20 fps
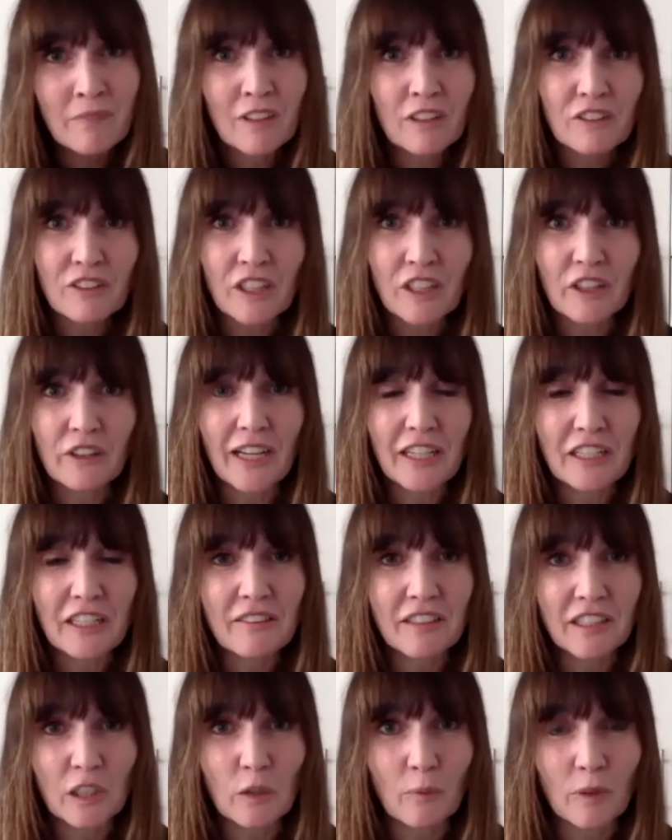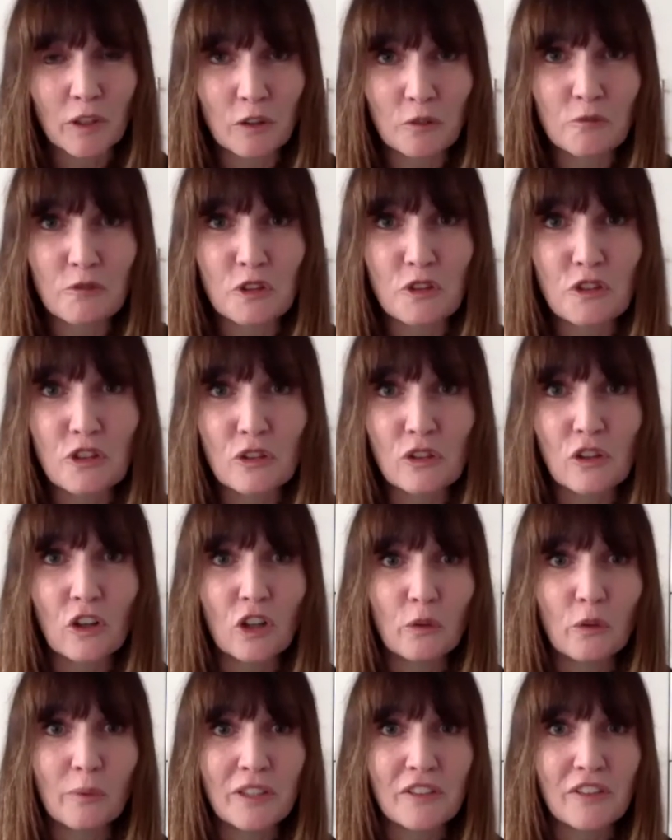So anything that went on for too
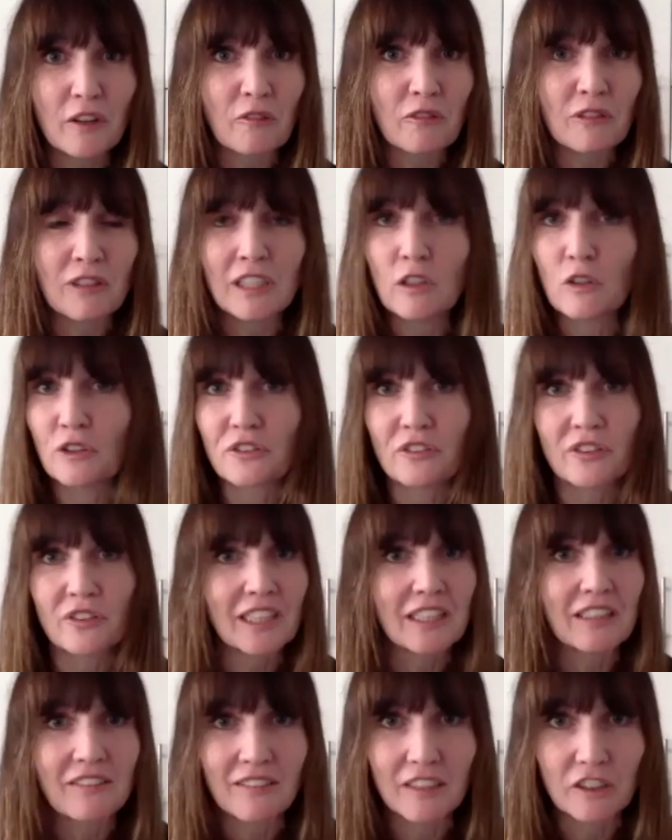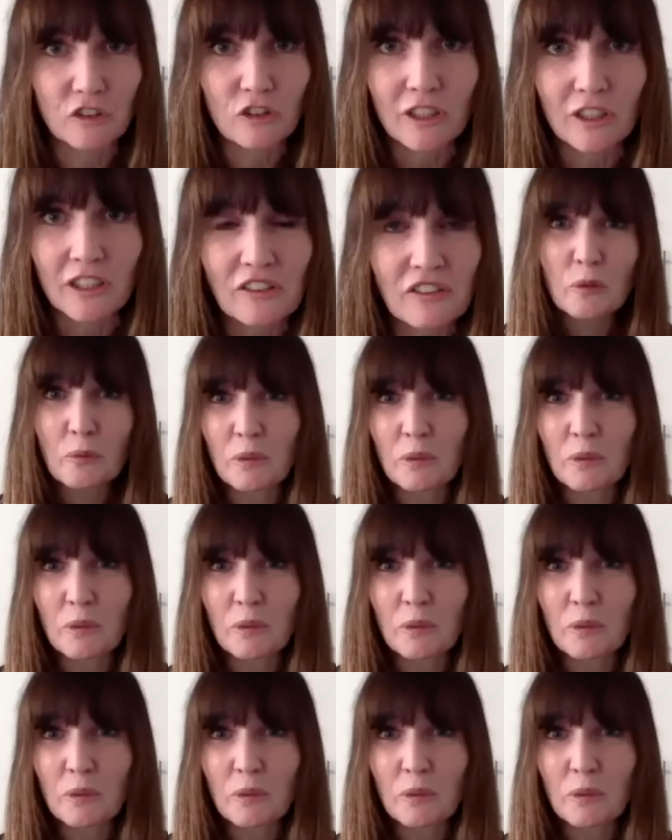long, we definitely lost the kids' interest.